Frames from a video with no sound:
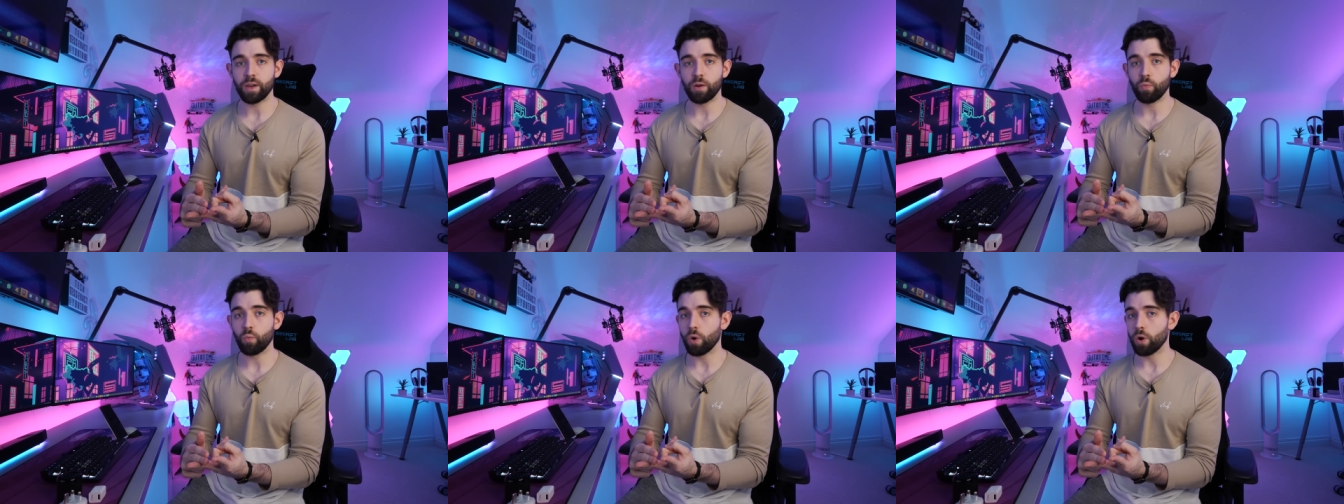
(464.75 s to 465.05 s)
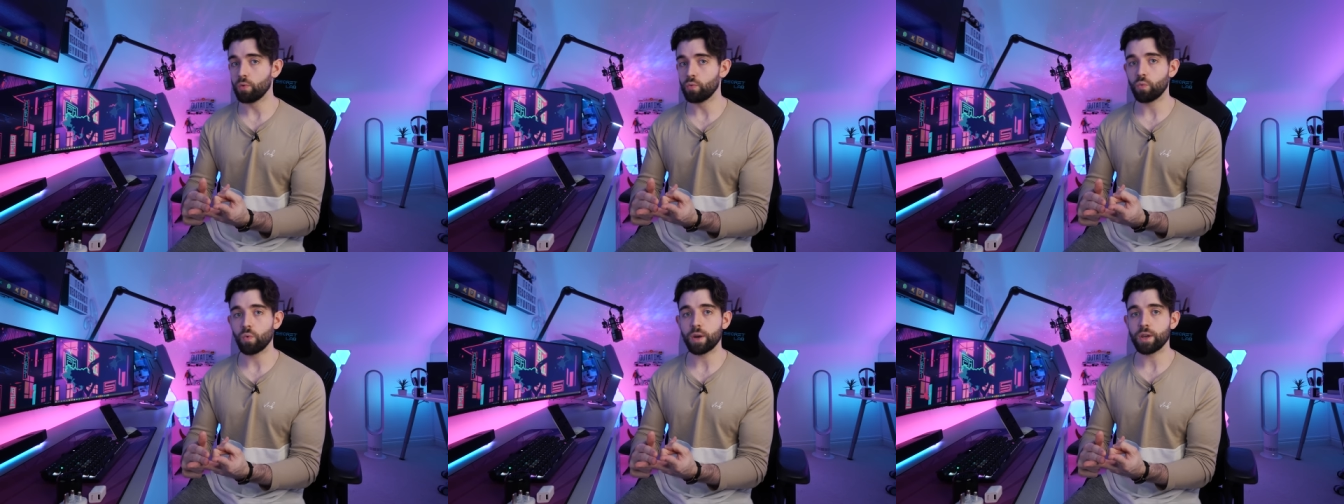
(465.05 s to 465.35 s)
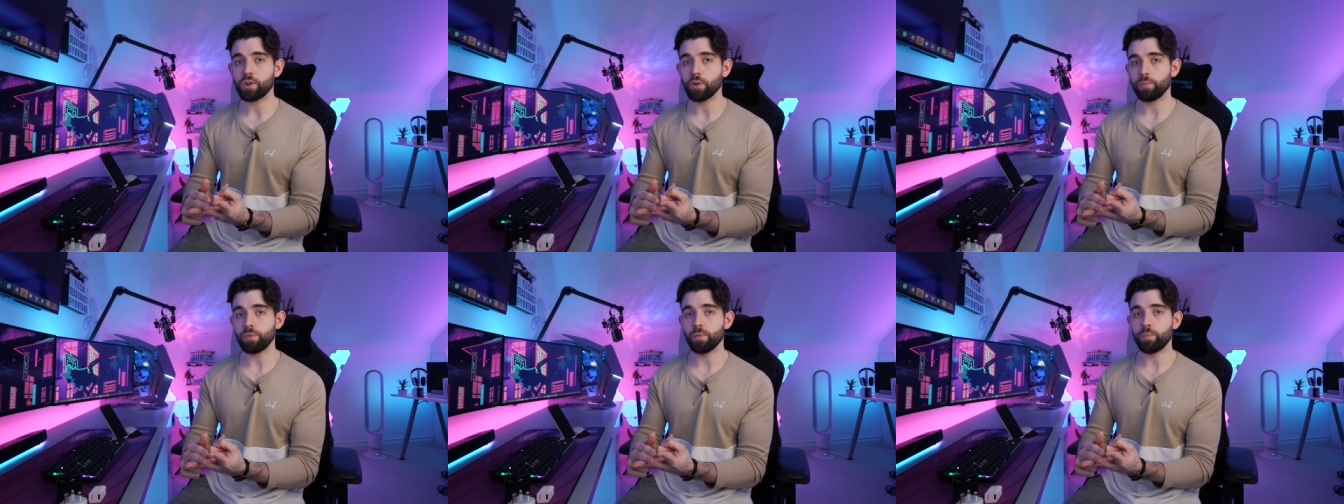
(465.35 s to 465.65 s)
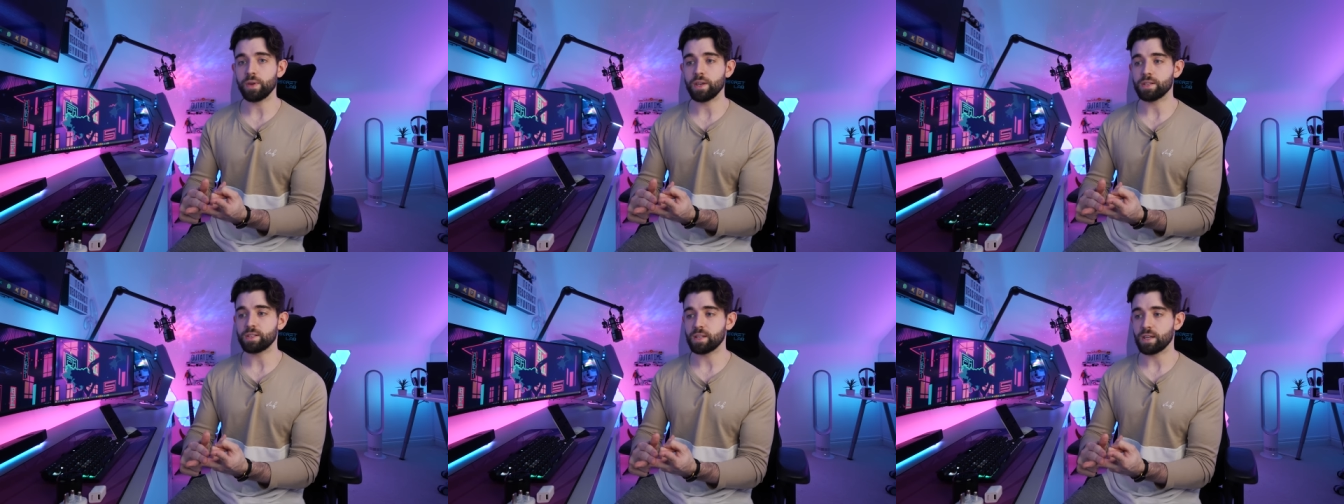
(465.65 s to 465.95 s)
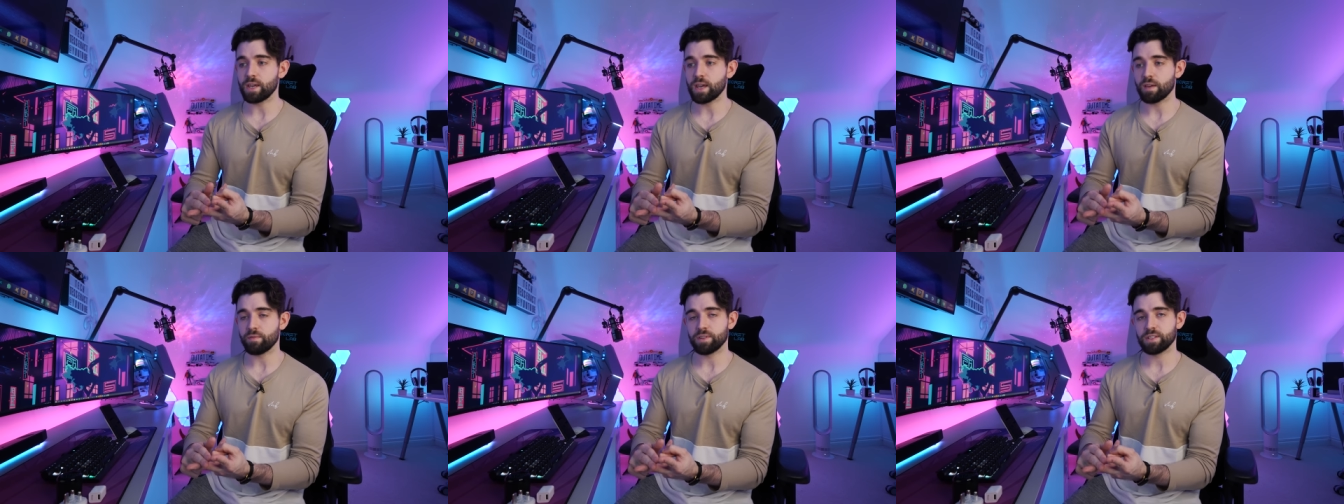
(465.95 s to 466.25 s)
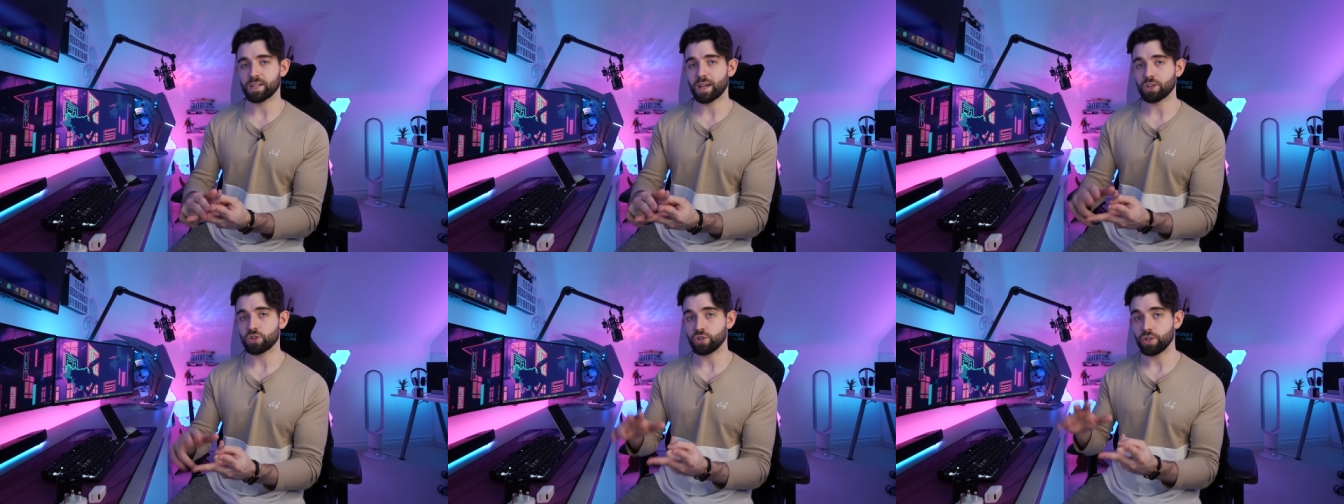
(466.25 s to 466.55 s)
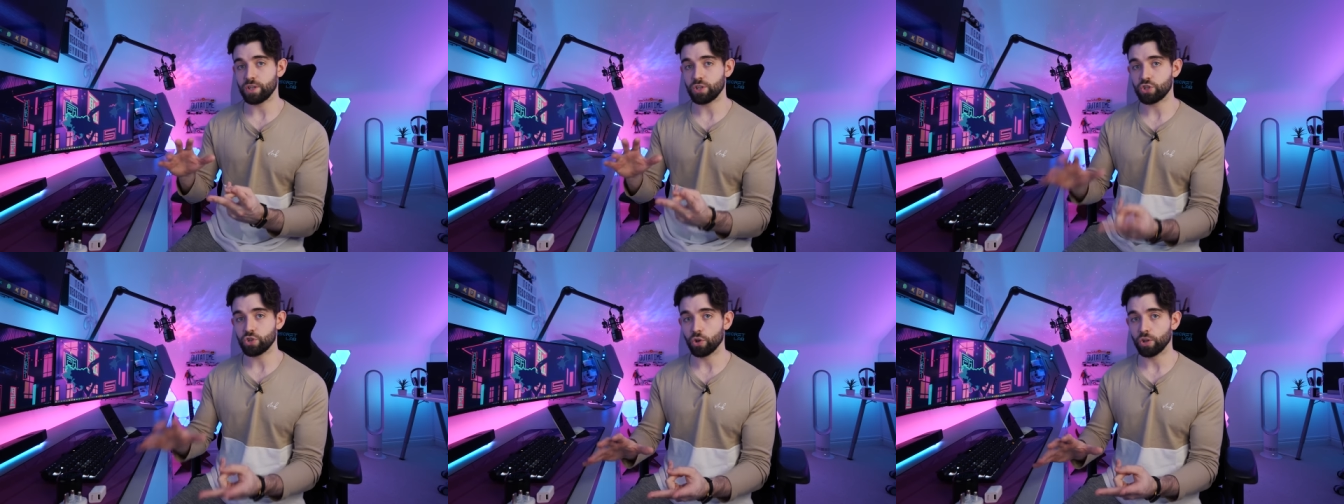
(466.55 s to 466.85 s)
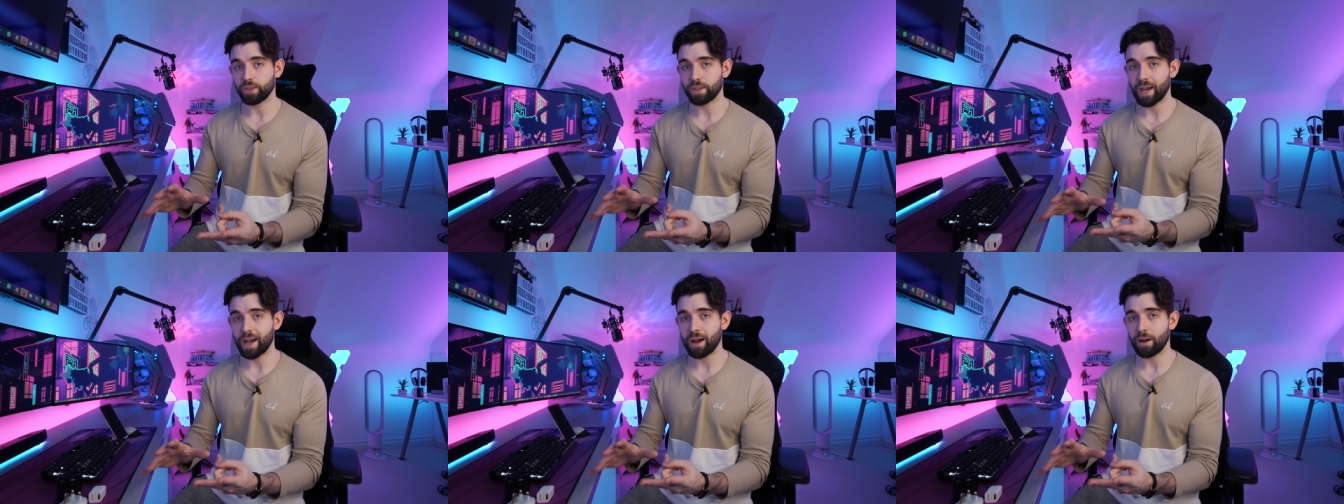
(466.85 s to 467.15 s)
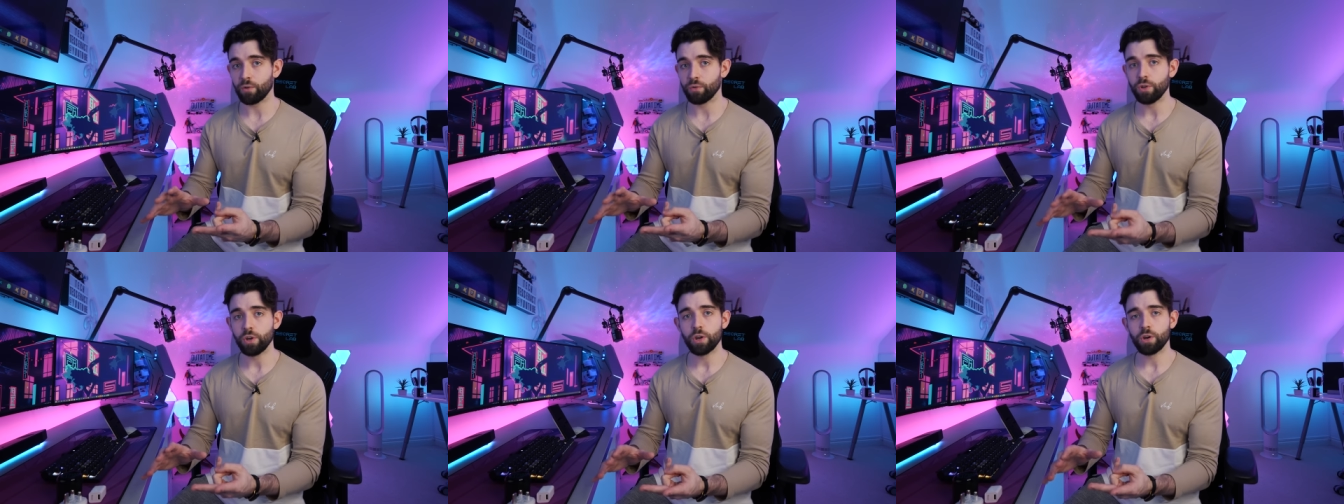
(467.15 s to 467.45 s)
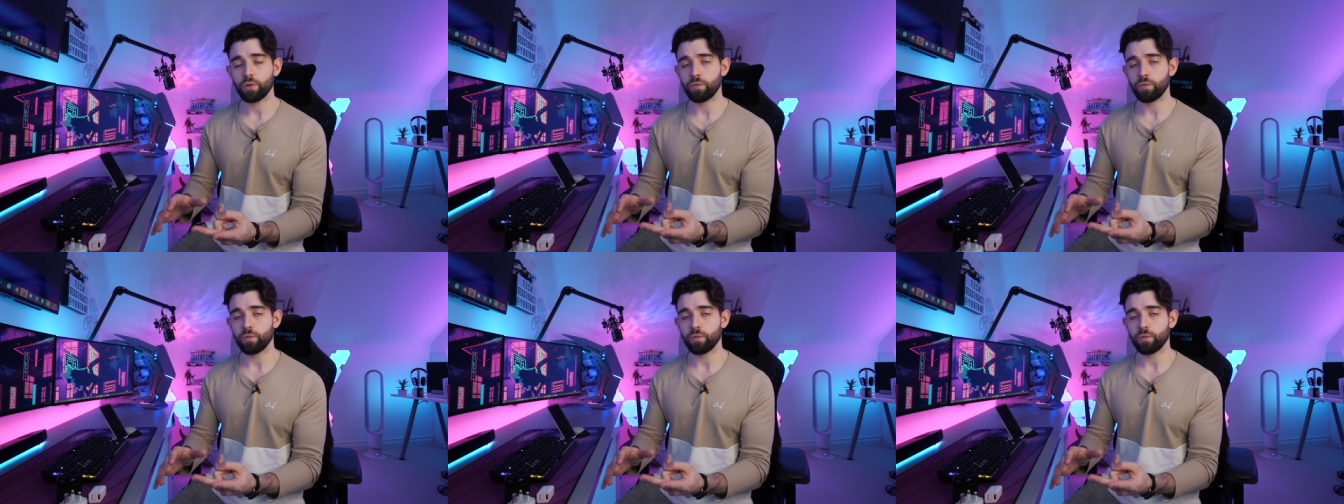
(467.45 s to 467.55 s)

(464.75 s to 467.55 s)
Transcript: It won't wake up your PC if it's actually shut down.